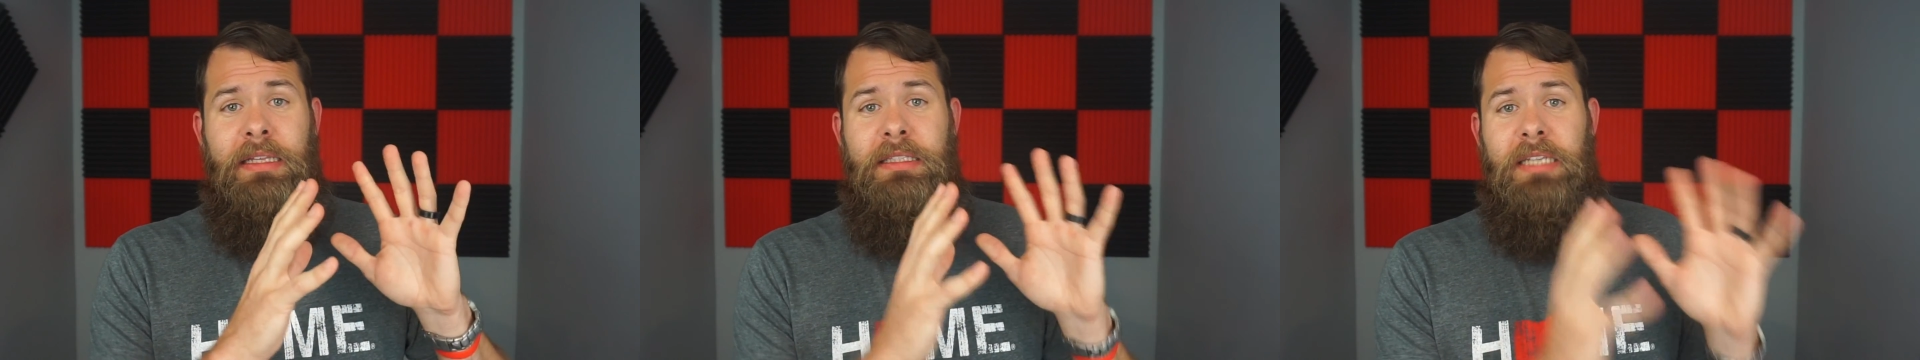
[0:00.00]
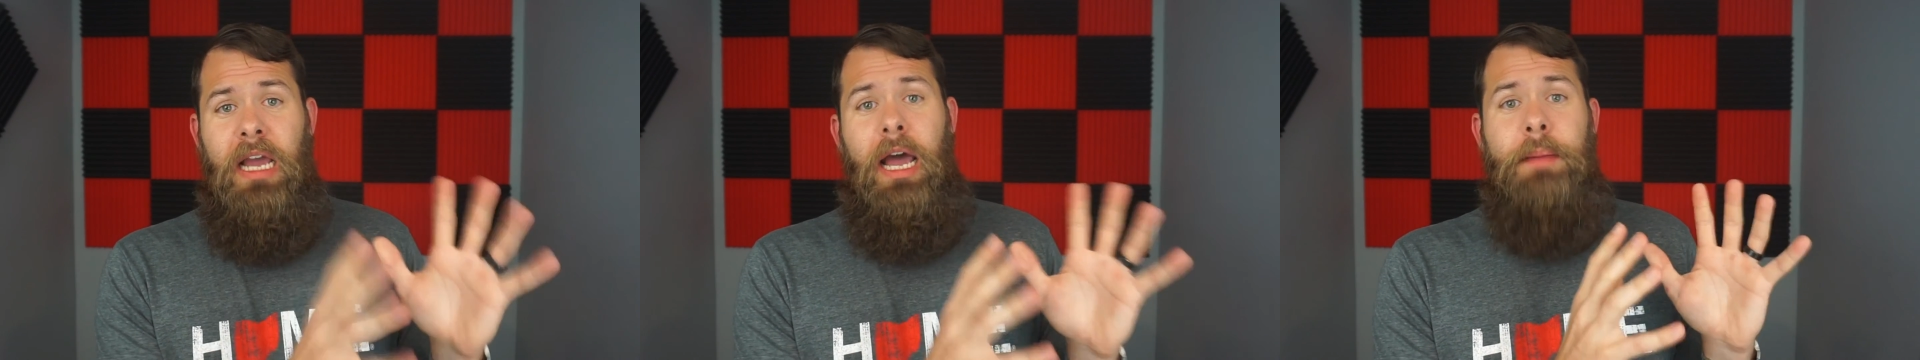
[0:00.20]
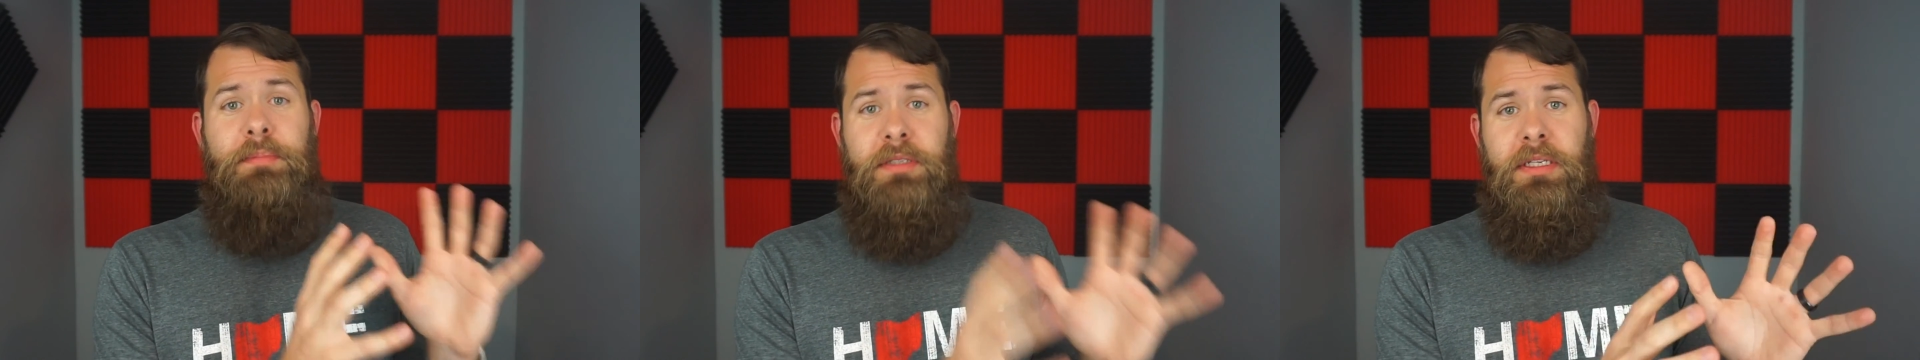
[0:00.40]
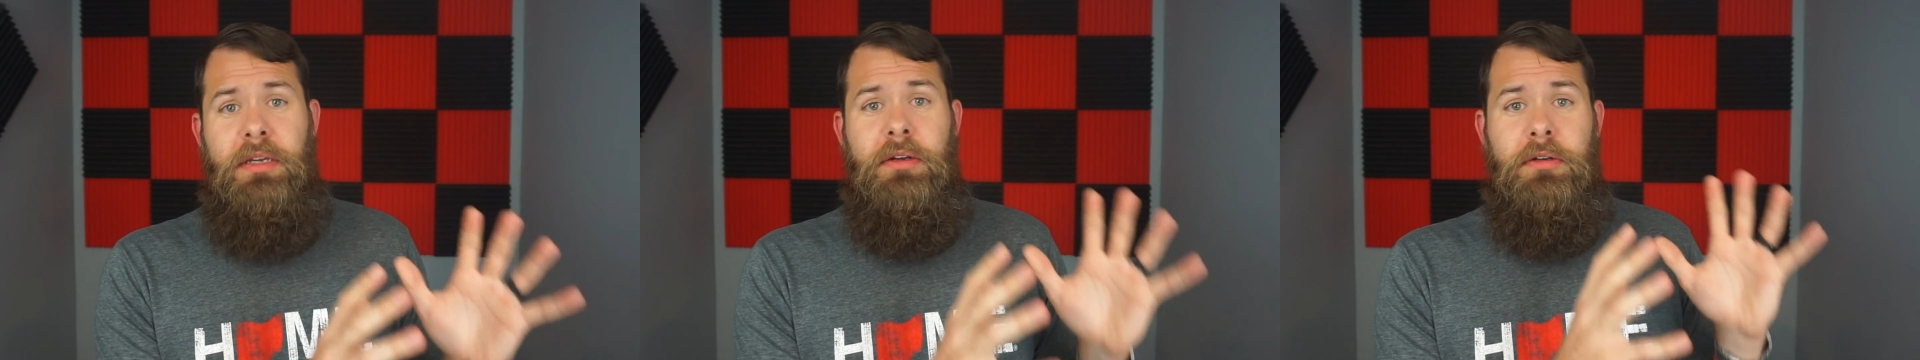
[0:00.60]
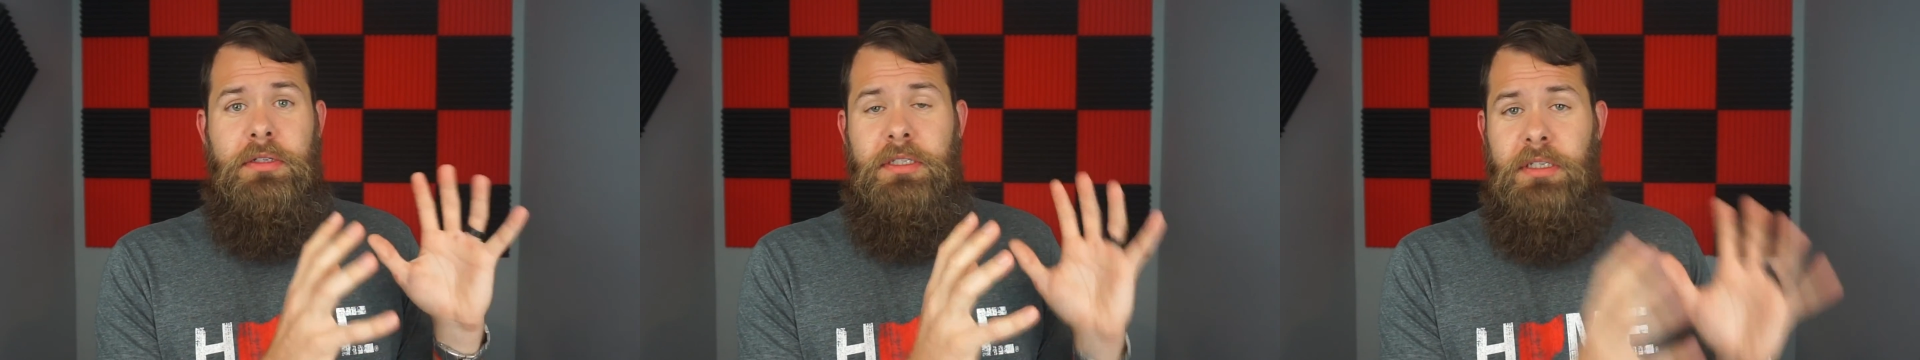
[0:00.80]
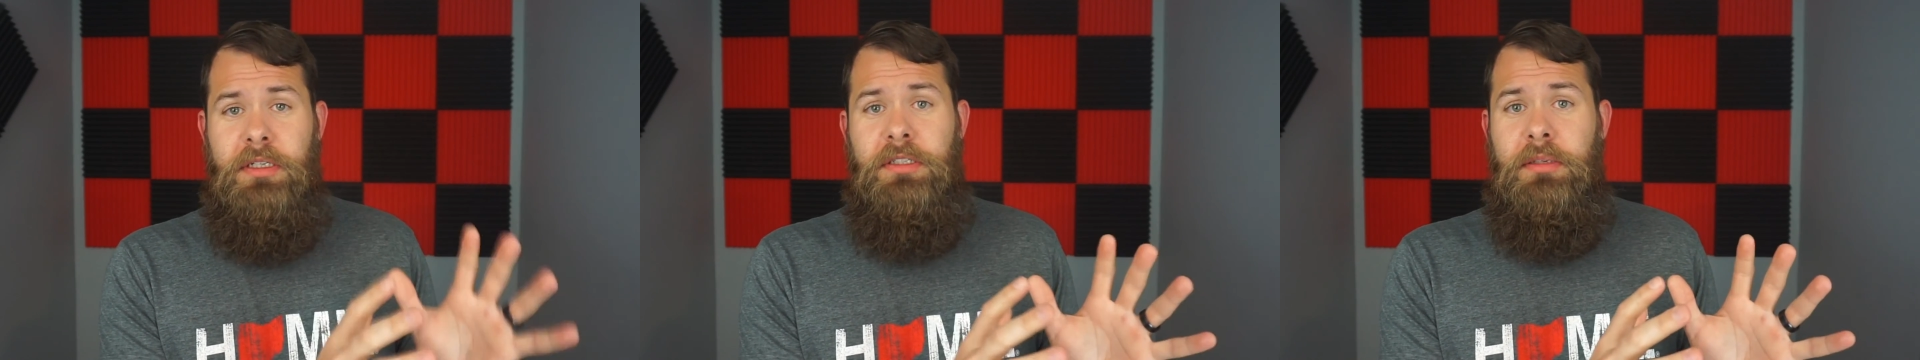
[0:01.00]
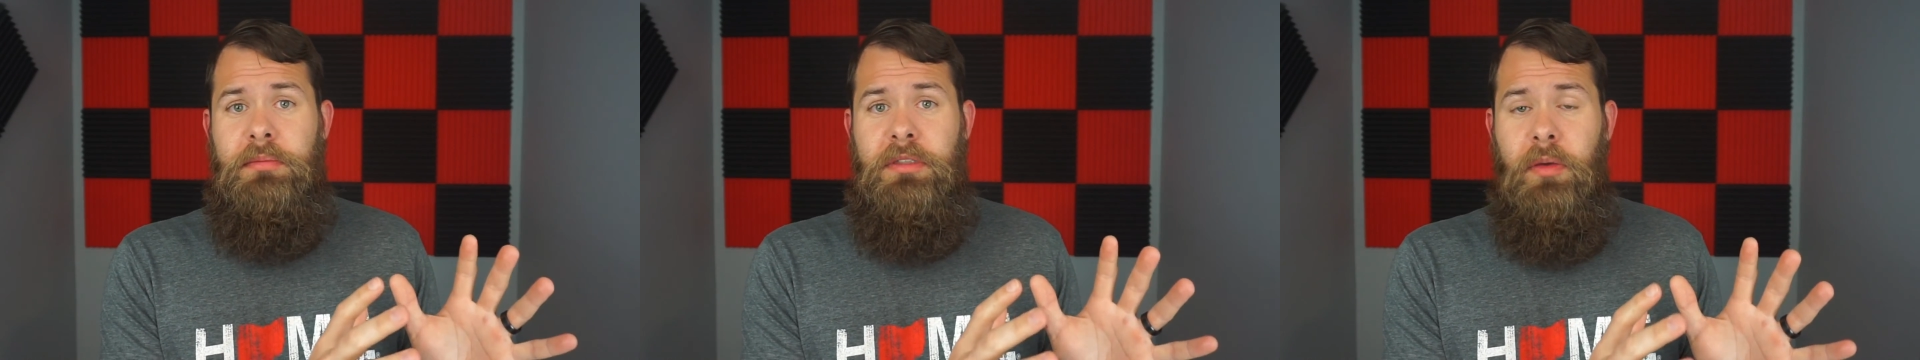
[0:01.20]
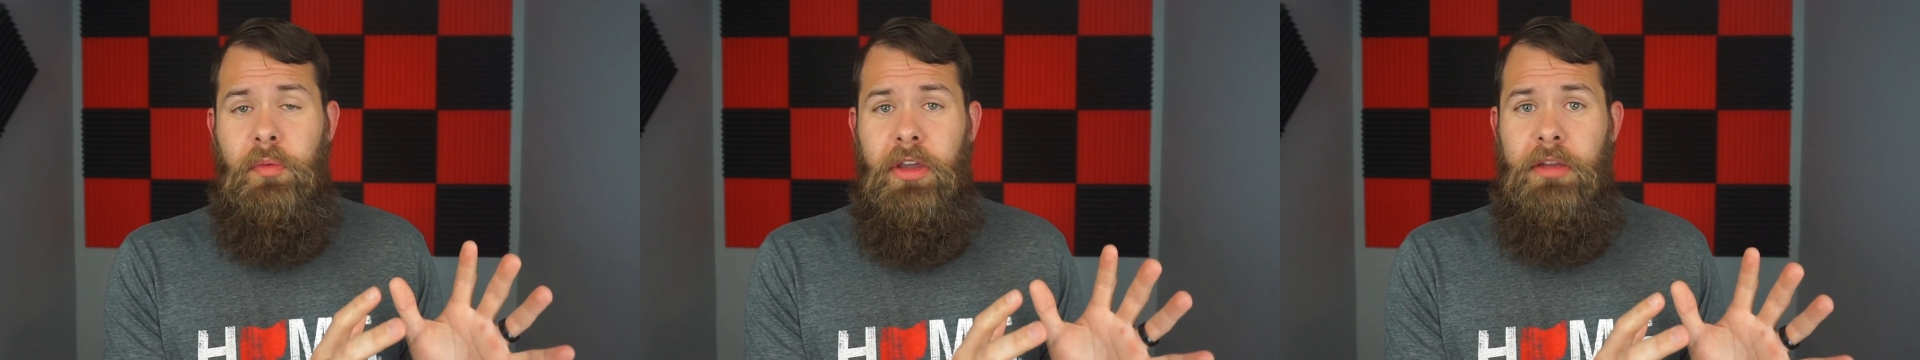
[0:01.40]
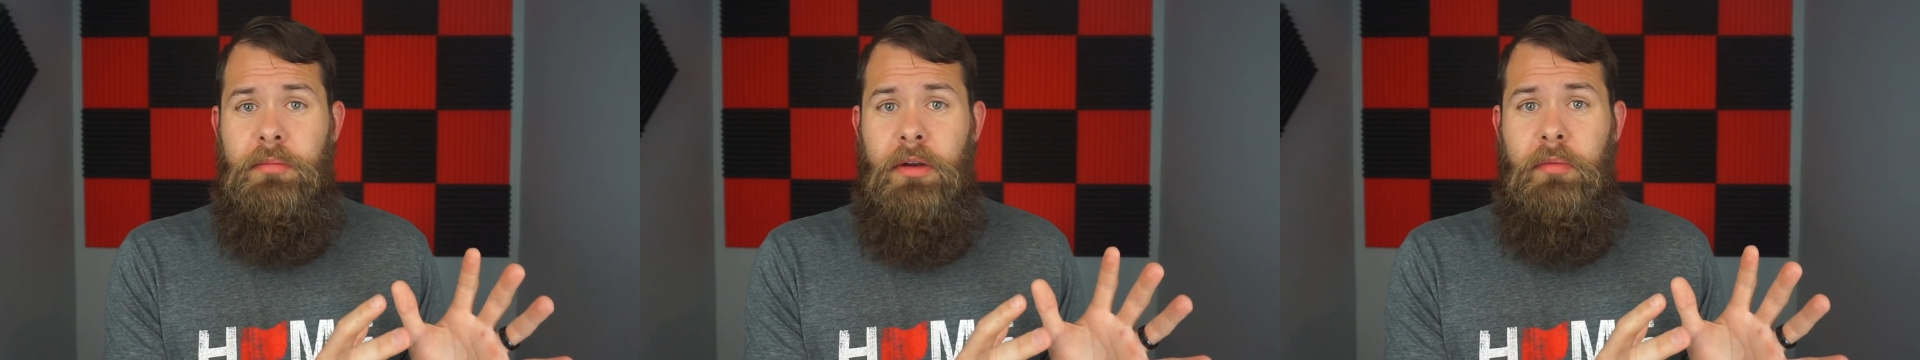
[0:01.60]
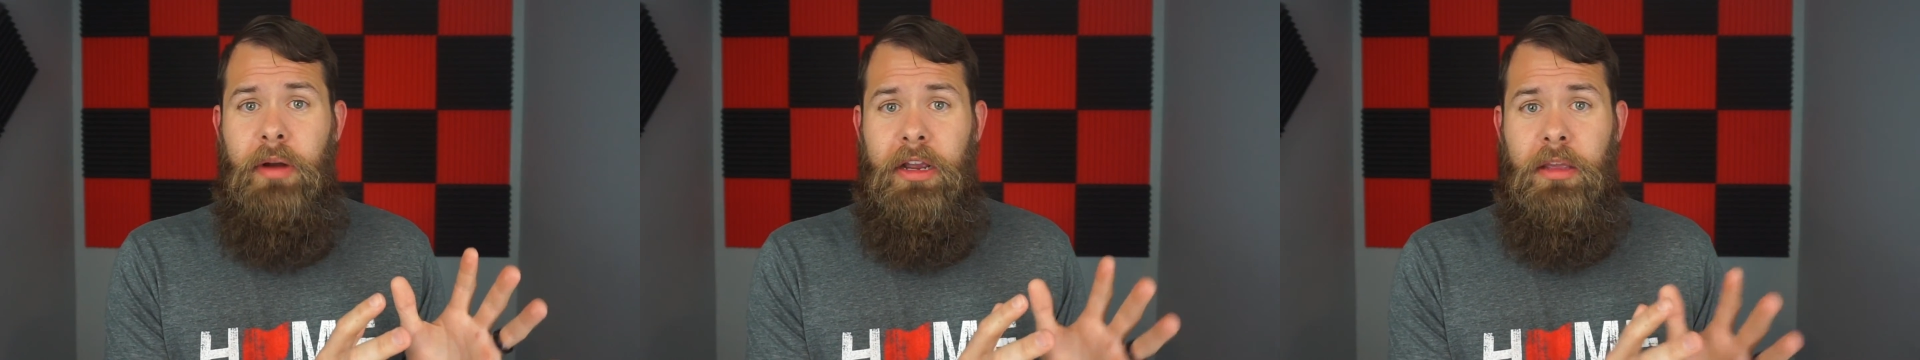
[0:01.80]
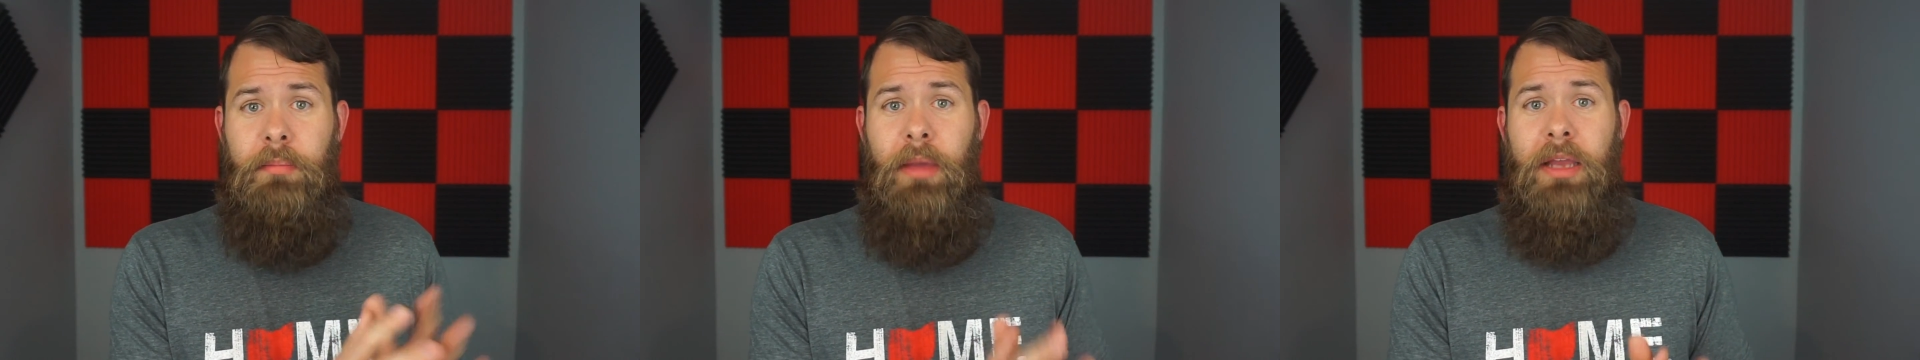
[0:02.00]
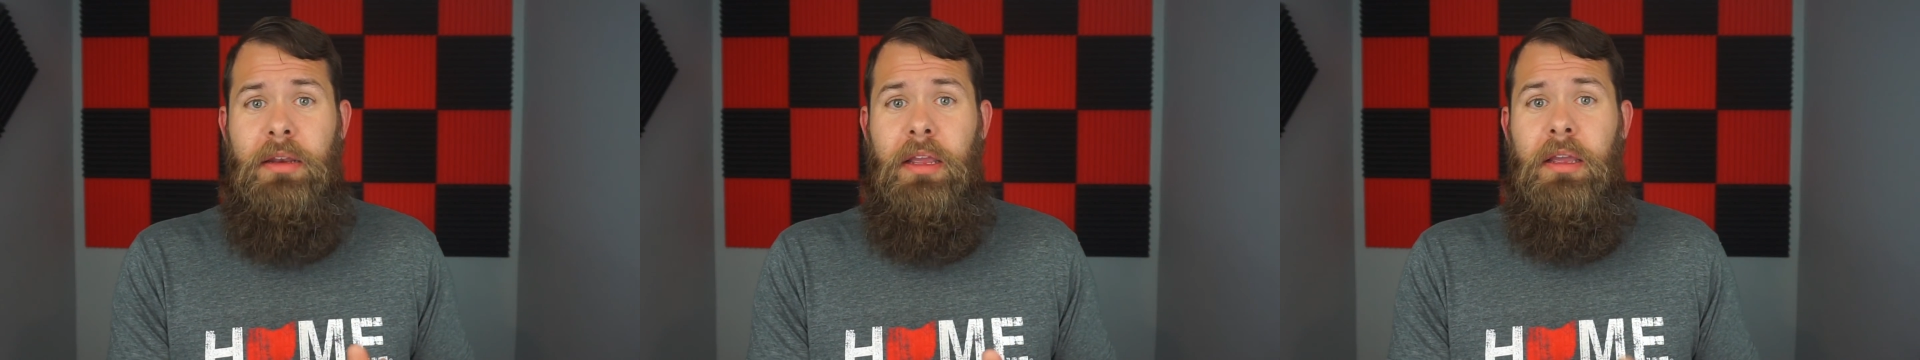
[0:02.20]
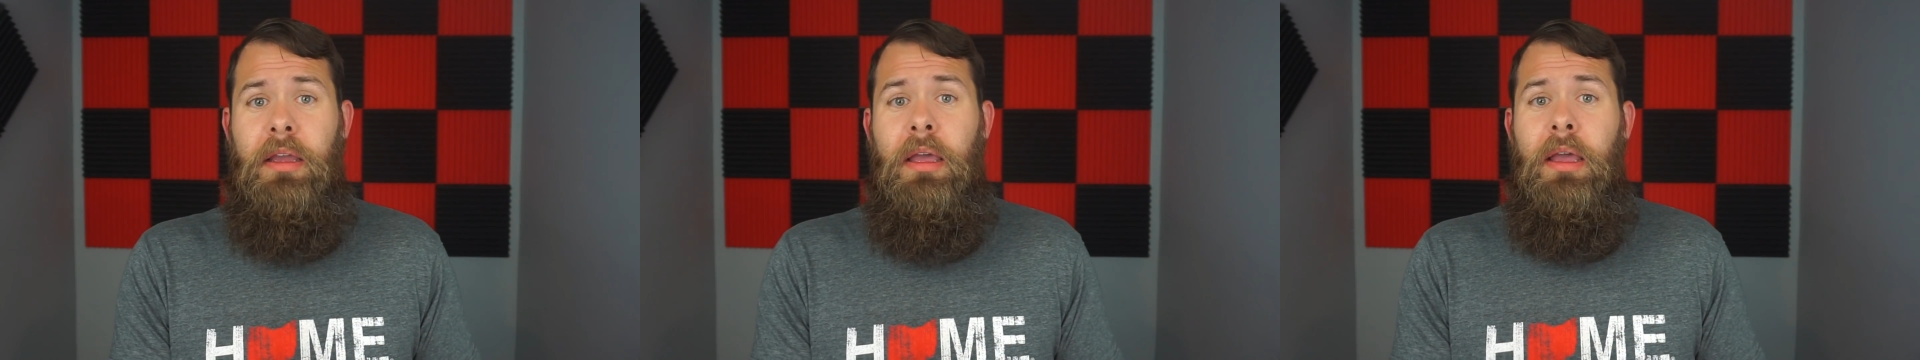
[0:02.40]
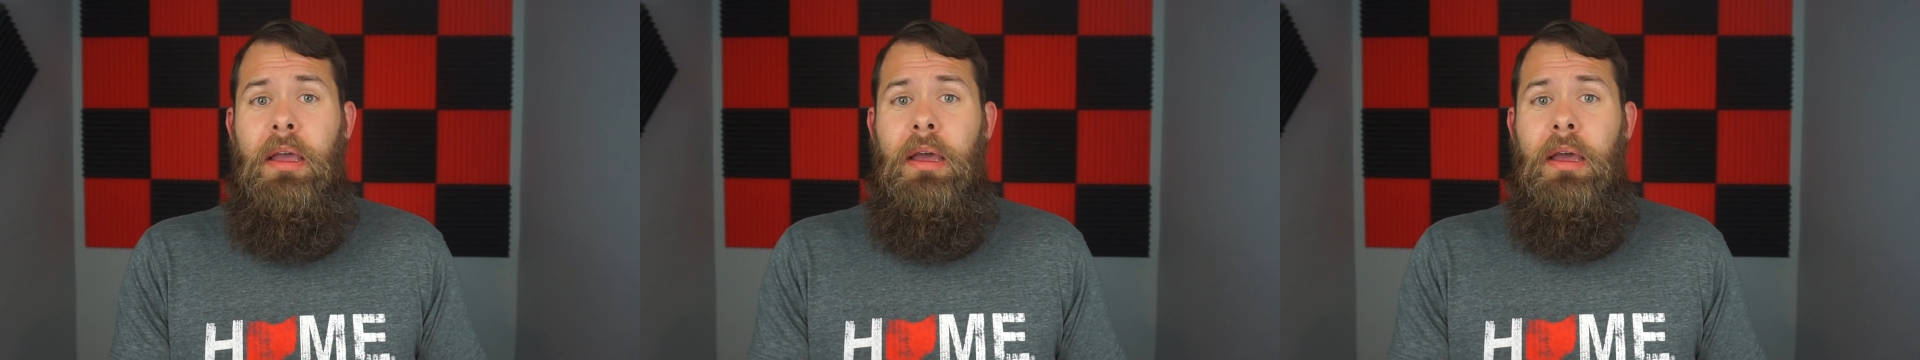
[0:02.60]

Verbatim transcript: top tier systems that we had been recommending,